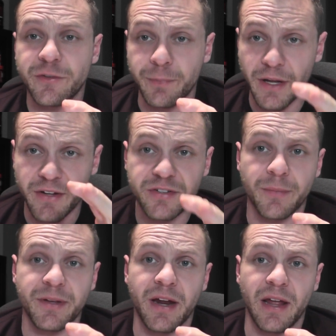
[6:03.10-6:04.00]
split is
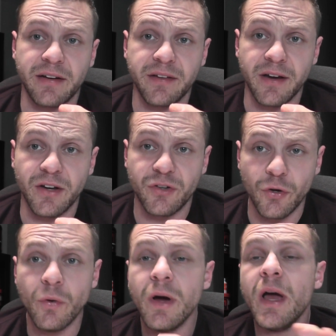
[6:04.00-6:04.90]
something I'd like to get
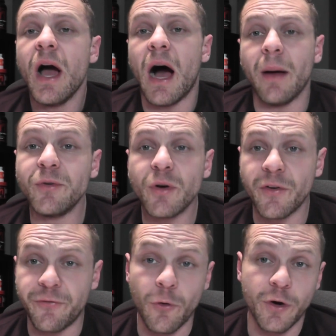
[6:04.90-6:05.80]
into. I'm doing
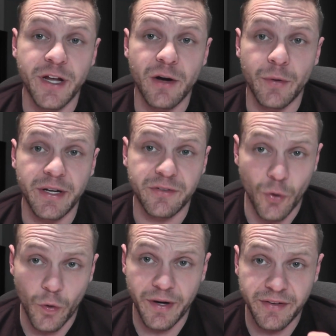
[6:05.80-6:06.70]
a four day a week
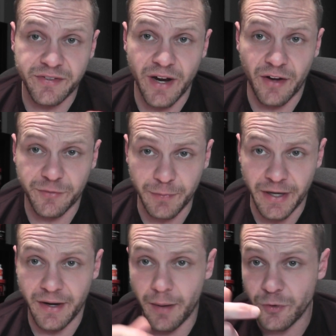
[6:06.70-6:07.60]
Dorian style
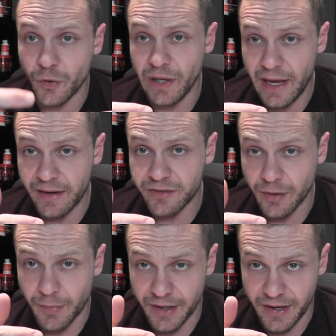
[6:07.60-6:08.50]
split. I'm doing legs
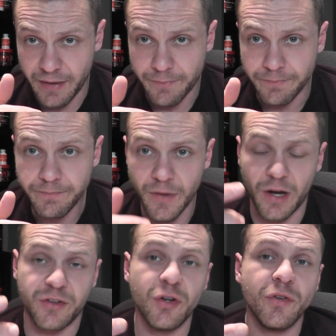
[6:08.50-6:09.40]
on Monday,
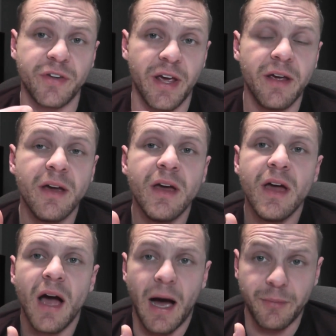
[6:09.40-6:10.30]
on Tuesday,
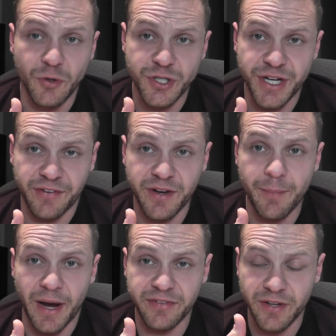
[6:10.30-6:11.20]
I'm doing chest
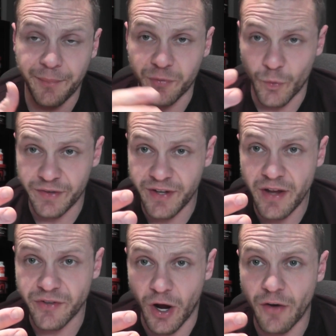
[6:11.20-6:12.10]
and biceps, Wednesday
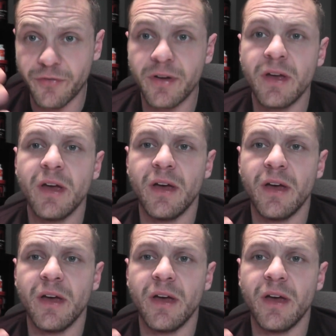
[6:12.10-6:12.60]
is off,